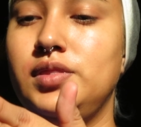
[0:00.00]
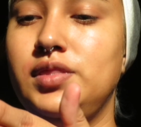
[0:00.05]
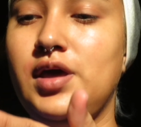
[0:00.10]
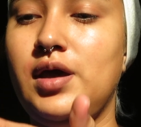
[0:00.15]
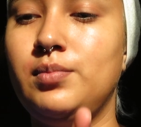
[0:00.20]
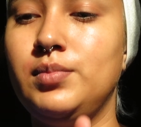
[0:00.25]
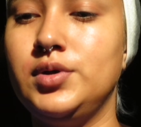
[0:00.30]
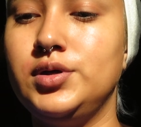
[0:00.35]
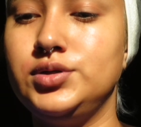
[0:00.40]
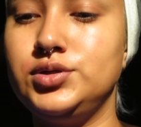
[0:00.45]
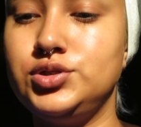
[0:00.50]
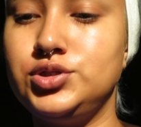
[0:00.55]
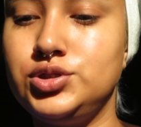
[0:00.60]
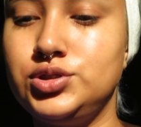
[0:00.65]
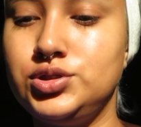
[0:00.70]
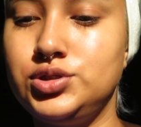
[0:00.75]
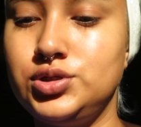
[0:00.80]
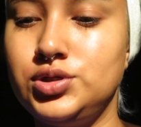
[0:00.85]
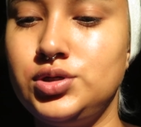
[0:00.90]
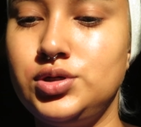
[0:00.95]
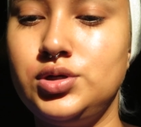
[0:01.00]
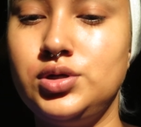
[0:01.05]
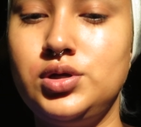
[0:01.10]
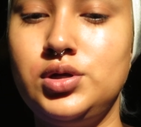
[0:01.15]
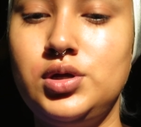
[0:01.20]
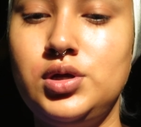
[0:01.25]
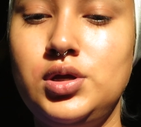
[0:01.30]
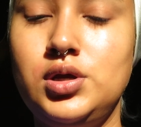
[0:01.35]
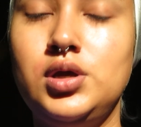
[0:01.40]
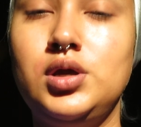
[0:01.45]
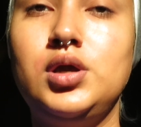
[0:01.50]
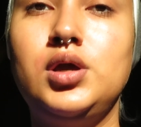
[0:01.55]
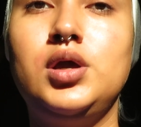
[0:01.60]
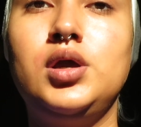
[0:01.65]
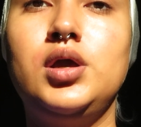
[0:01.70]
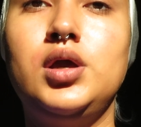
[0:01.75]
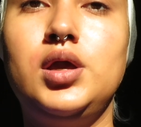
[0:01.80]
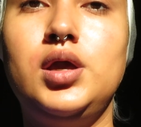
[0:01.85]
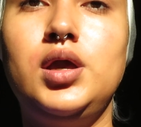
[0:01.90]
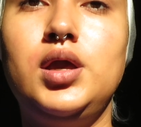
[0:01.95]
that much,
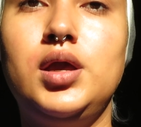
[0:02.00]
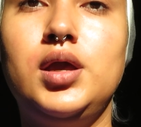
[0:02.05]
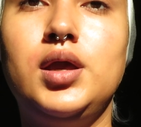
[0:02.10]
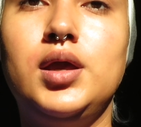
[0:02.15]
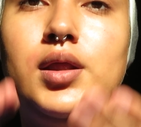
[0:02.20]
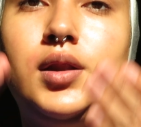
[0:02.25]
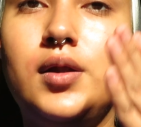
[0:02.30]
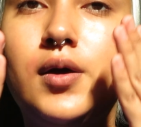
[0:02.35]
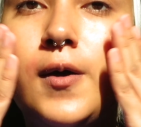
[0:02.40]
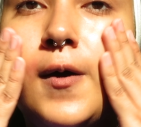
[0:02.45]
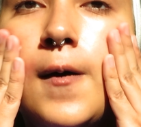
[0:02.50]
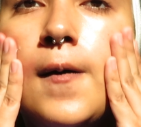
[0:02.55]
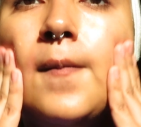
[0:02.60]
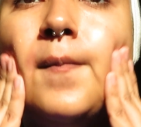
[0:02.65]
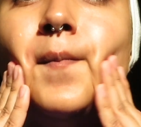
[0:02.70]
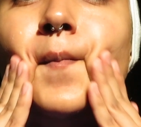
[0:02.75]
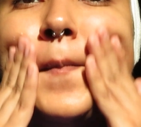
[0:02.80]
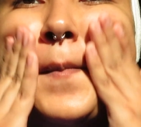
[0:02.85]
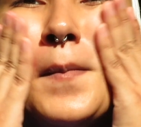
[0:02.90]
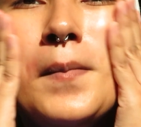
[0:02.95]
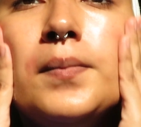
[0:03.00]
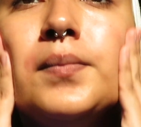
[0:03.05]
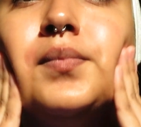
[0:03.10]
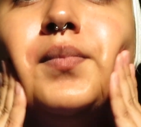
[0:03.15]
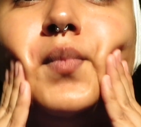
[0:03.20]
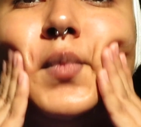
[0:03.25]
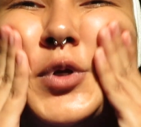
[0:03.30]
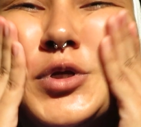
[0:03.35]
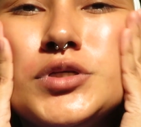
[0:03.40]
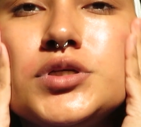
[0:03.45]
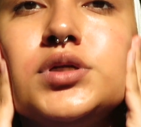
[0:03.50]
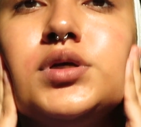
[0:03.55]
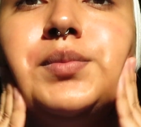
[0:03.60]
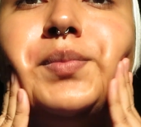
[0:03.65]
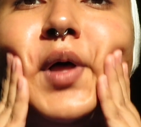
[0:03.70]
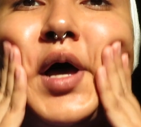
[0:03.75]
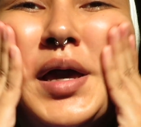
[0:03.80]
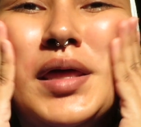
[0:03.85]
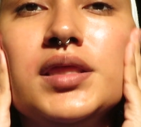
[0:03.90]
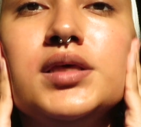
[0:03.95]
and um I'm just gonna
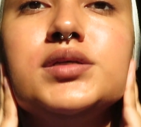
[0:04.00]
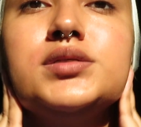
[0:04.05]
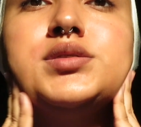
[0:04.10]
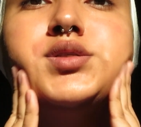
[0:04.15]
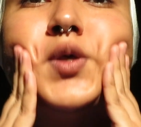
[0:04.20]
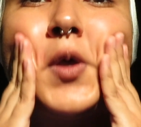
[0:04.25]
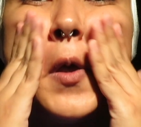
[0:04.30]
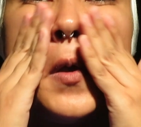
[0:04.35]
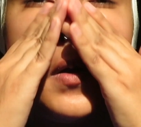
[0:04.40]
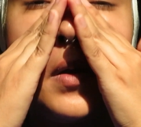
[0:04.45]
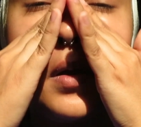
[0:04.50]
apply this